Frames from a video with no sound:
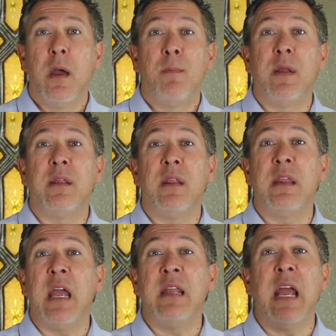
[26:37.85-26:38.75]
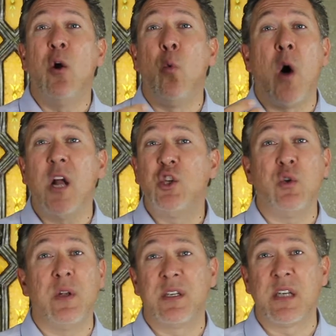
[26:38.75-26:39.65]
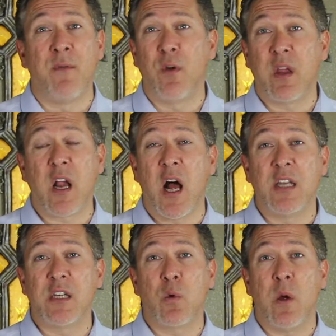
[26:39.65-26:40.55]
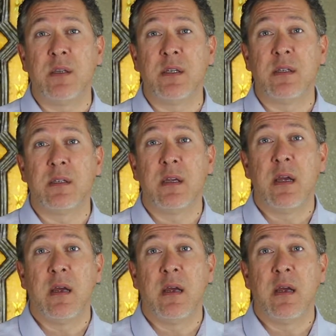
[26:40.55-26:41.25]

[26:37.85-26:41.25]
but they, they don't want you to suffer the consequences